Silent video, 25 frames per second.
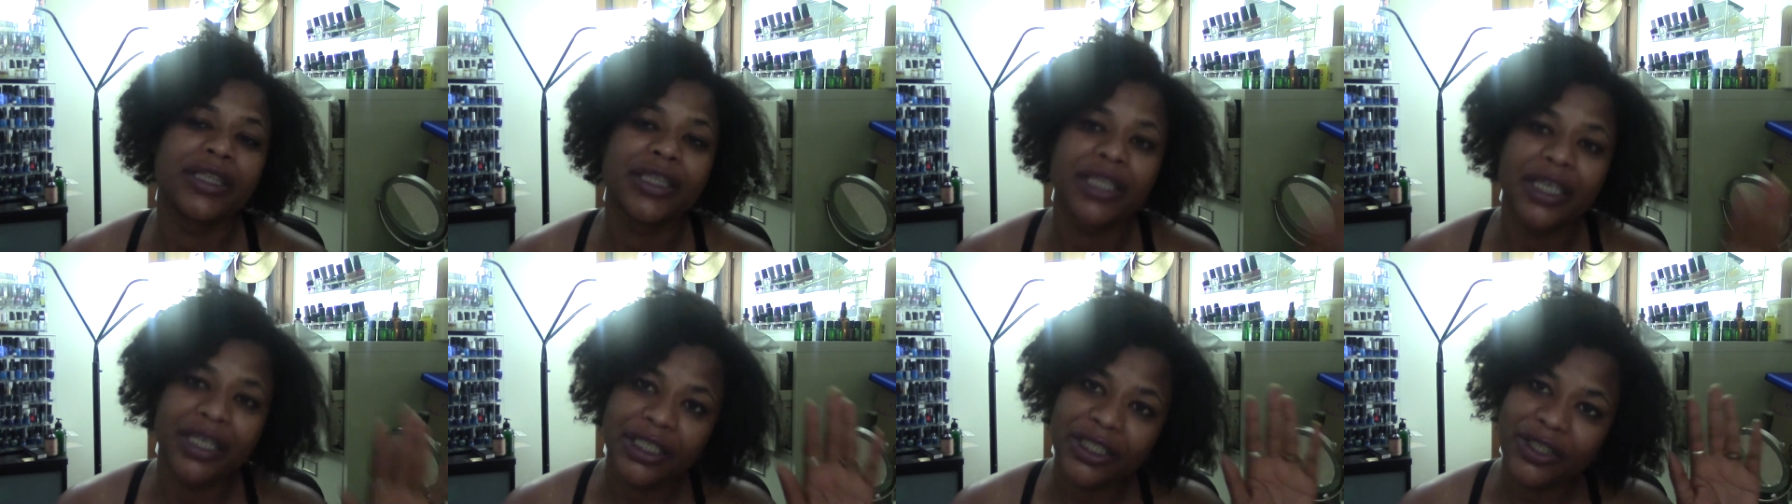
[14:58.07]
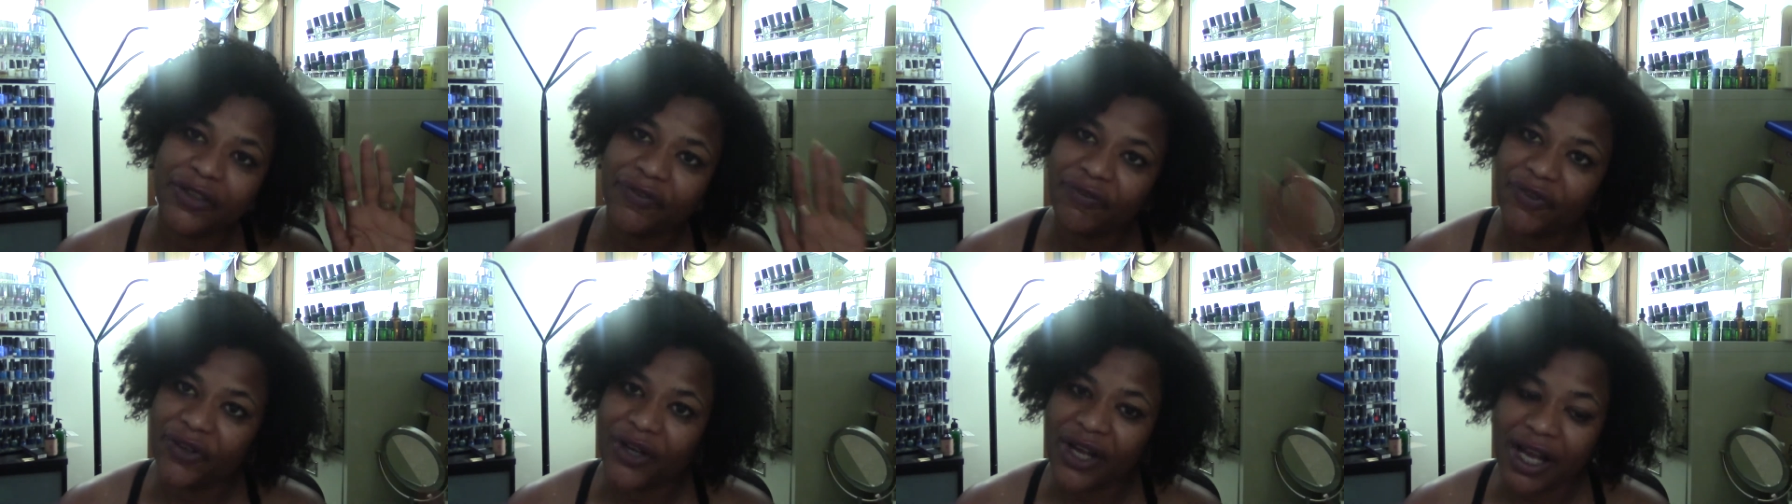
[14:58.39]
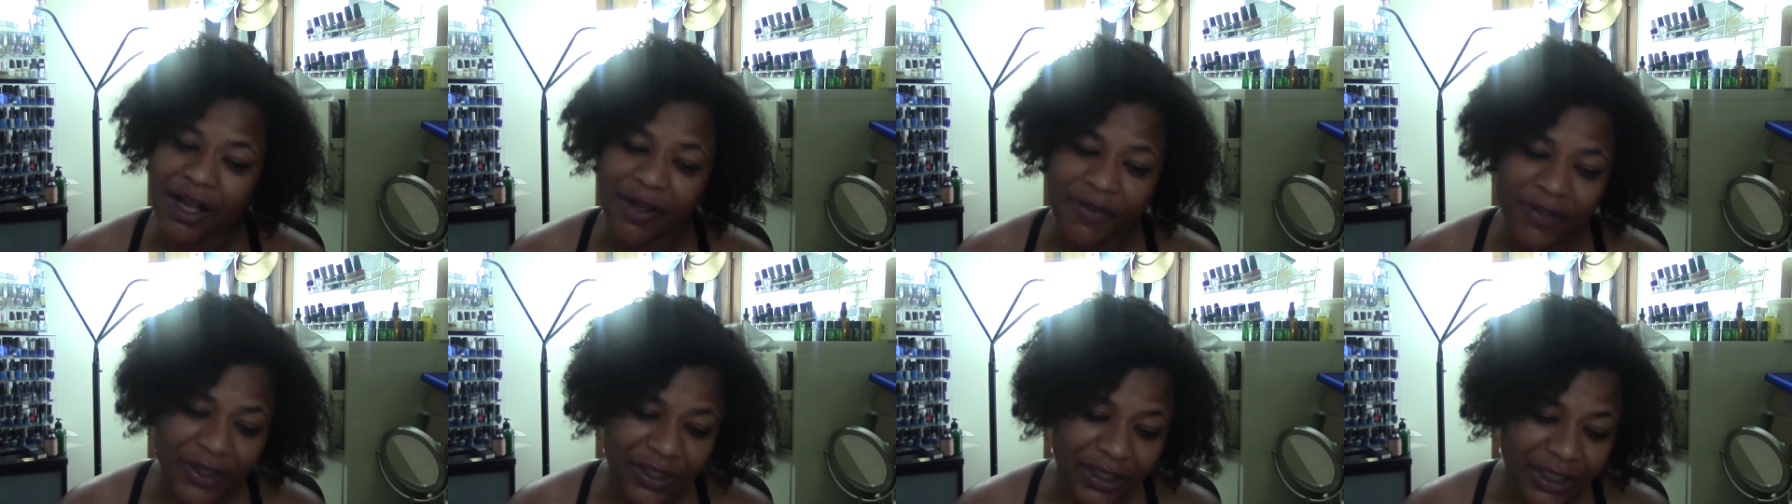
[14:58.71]
Thank you for
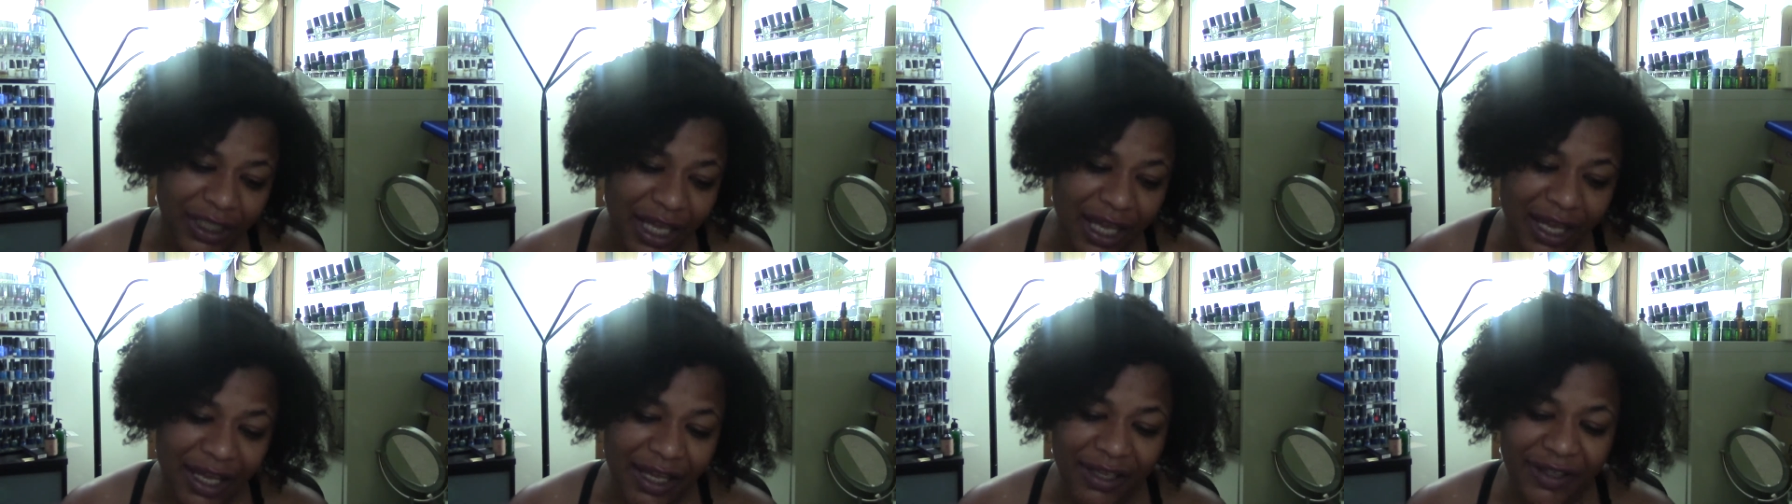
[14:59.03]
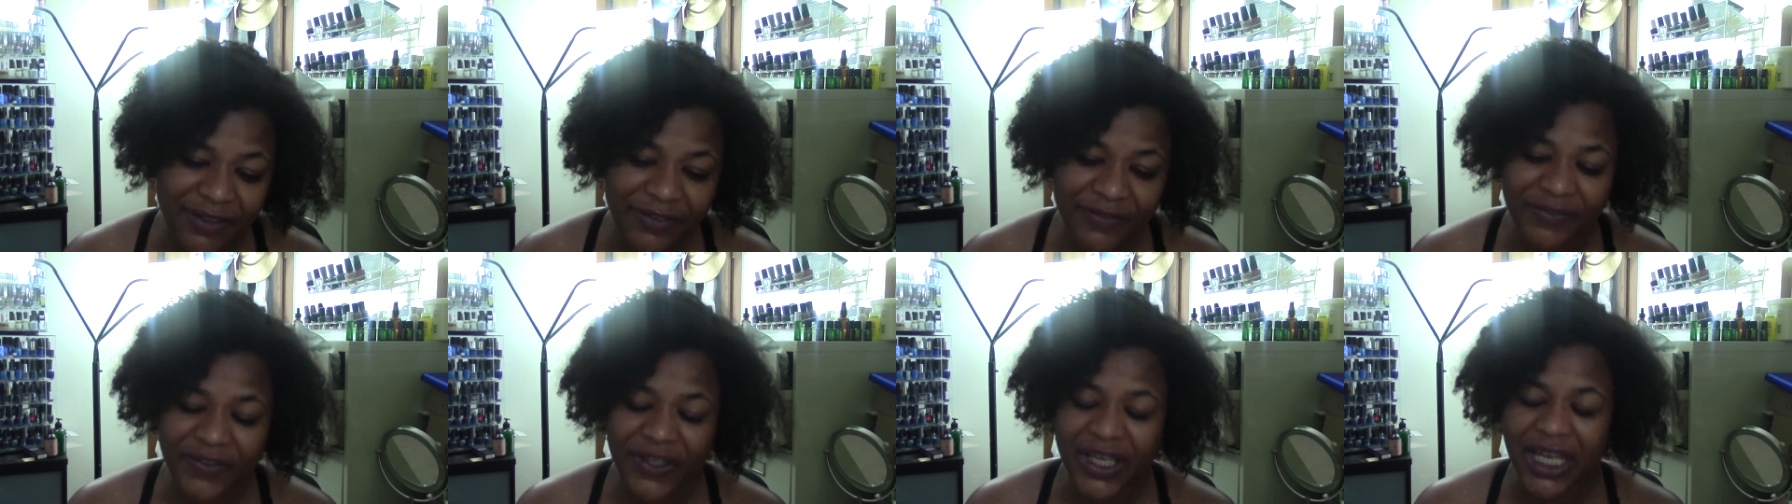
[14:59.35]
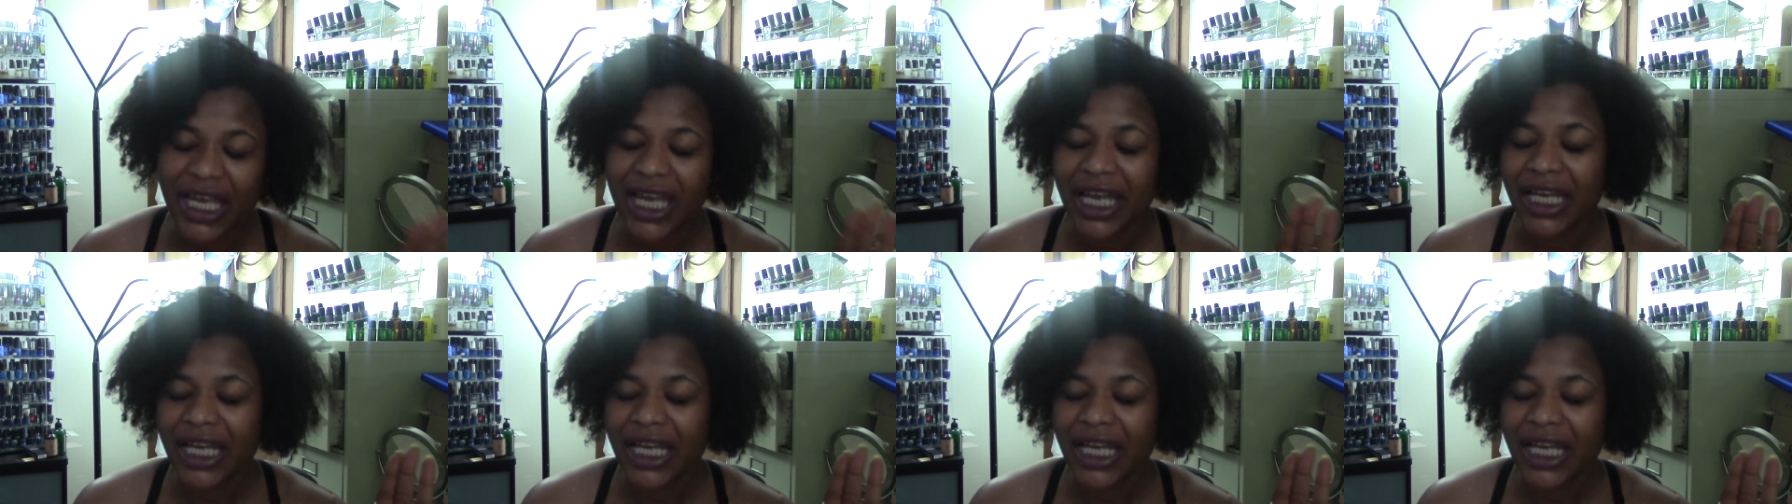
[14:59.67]
all the love,